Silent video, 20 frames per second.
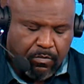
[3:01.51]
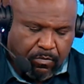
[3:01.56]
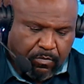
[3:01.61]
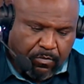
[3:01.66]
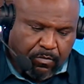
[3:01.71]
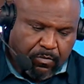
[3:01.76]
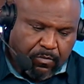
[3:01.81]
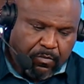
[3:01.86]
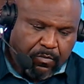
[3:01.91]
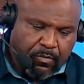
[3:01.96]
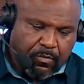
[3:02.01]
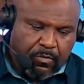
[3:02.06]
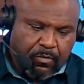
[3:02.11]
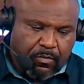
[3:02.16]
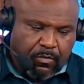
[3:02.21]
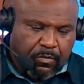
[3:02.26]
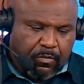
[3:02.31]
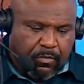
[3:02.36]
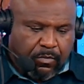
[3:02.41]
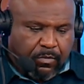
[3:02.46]

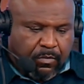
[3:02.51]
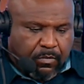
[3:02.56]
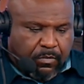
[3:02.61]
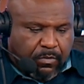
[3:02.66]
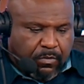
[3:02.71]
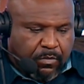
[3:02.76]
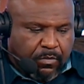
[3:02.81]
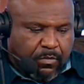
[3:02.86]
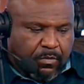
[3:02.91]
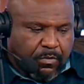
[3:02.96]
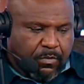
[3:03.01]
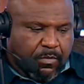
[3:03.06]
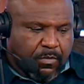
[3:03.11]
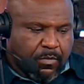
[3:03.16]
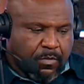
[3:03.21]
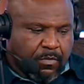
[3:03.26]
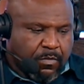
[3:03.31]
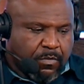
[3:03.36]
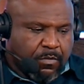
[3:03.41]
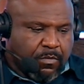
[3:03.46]

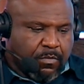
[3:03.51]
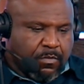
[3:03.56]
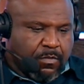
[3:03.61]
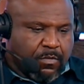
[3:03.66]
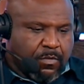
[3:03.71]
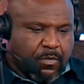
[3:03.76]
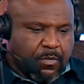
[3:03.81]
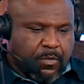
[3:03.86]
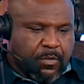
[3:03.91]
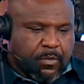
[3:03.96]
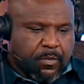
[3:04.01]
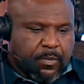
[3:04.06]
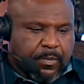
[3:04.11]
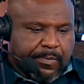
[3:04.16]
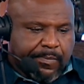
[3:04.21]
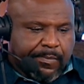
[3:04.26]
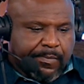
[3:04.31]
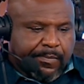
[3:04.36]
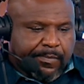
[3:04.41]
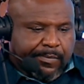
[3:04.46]

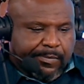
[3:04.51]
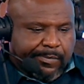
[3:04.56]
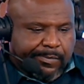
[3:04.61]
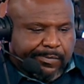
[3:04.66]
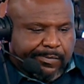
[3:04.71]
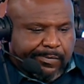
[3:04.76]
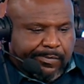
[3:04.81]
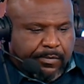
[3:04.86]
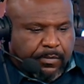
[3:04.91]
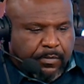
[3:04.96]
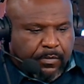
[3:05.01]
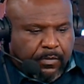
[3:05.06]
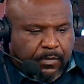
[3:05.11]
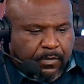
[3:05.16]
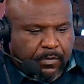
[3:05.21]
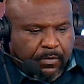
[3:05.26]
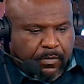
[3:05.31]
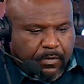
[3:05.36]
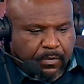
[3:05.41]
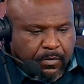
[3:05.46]

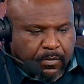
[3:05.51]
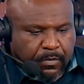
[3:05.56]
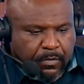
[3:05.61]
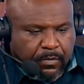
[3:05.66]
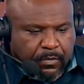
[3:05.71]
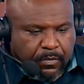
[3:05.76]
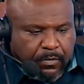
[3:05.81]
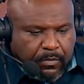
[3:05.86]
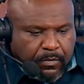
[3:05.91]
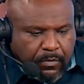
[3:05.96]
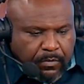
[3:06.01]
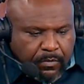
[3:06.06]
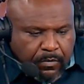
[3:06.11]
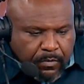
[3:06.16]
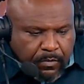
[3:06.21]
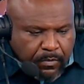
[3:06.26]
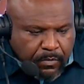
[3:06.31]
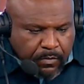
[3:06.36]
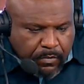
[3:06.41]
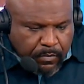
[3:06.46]

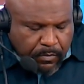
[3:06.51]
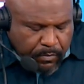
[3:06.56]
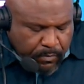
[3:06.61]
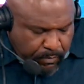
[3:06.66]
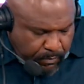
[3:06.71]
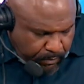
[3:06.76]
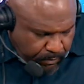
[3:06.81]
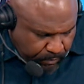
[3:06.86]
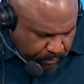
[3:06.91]
No words are spoken by the person on screen.